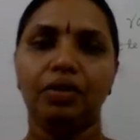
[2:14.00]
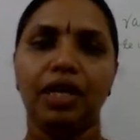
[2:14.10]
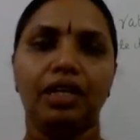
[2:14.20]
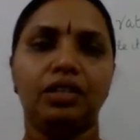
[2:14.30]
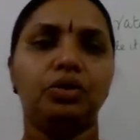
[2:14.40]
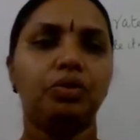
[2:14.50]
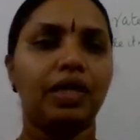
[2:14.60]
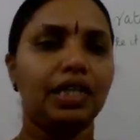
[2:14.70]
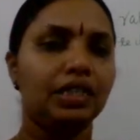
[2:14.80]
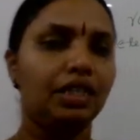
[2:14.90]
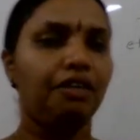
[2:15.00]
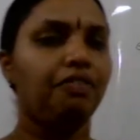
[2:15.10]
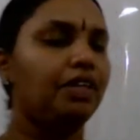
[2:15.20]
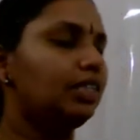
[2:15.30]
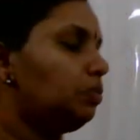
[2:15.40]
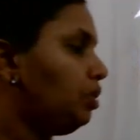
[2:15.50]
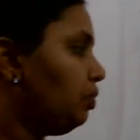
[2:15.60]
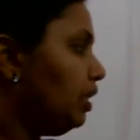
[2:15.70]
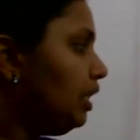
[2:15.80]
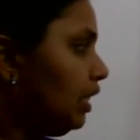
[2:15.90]
Okay, so what is the difference
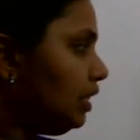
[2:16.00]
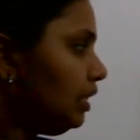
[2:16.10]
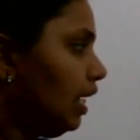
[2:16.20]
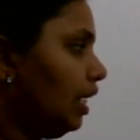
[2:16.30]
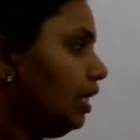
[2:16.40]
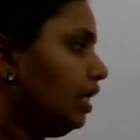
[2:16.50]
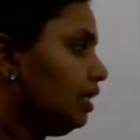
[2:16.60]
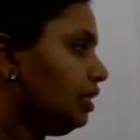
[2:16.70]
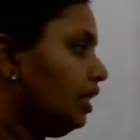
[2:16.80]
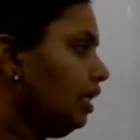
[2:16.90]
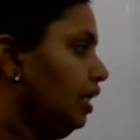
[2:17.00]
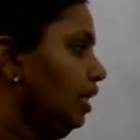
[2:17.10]
between DC and AC?